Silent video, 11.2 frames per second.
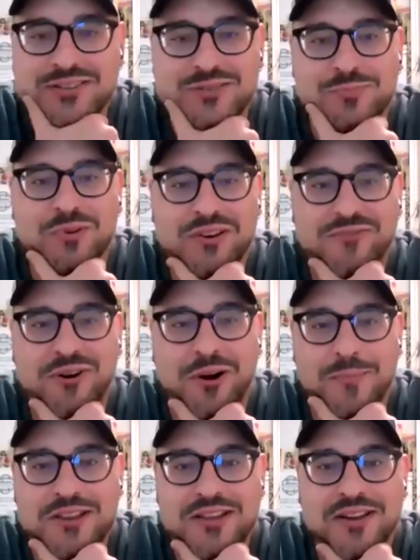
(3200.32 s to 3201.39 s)
at this point for
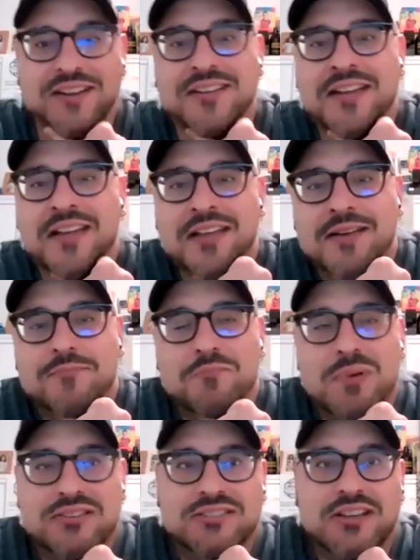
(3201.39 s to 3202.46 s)
Harmony and I.
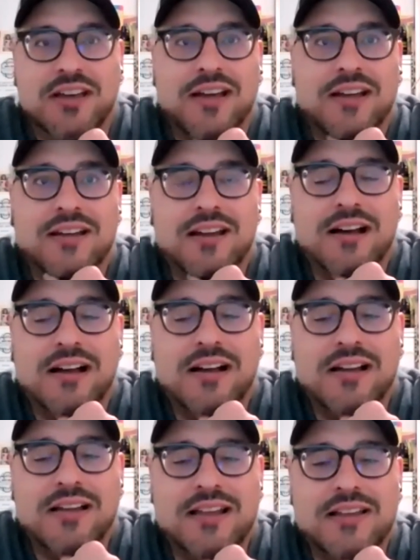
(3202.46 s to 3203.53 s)
But
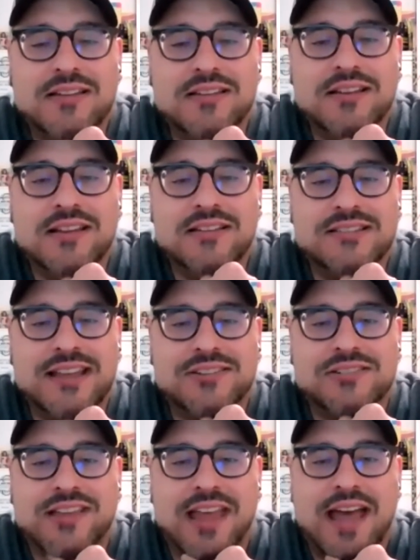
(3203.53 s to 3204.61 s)
it
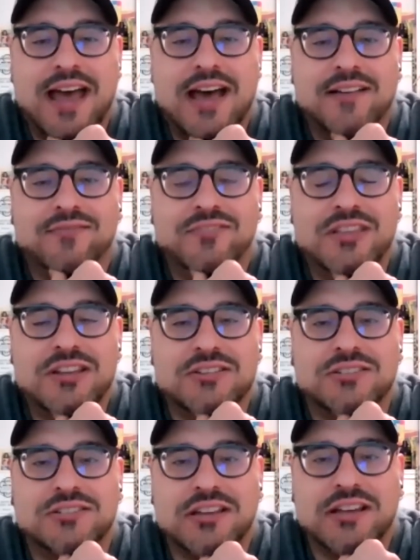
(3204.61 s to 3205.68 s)
tends to have
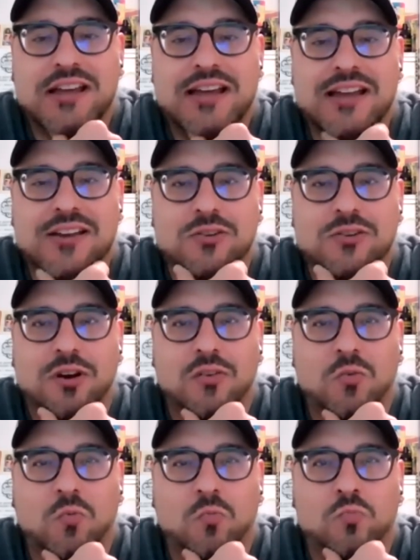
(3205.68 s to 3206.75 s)
this
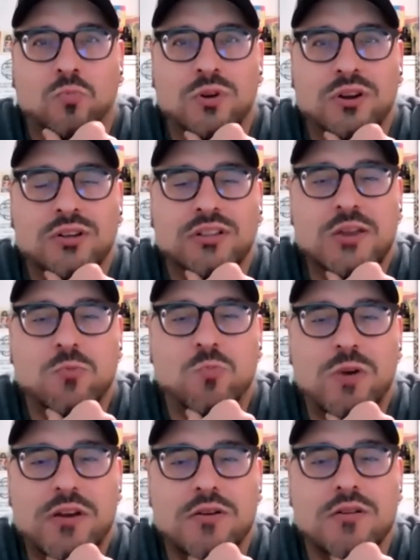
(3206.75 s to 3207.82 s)
really
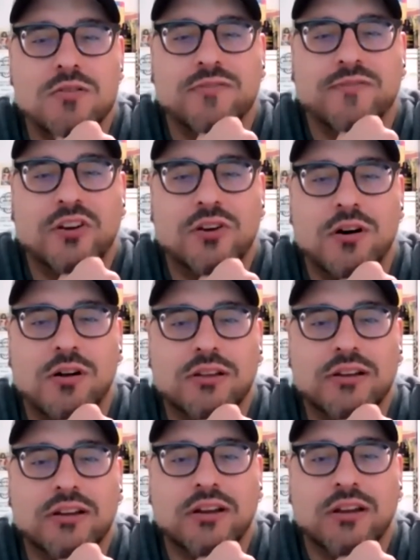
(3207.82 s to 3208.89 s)
weird
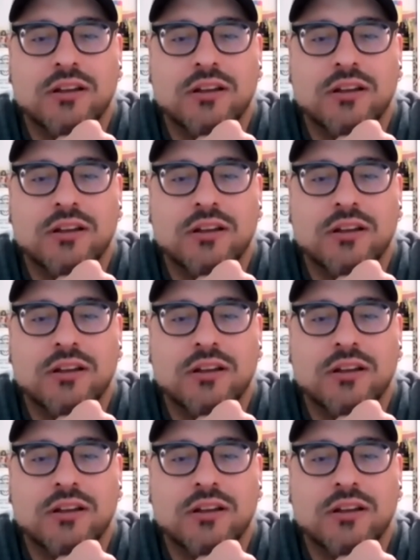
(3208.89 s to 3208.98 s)
phenolic,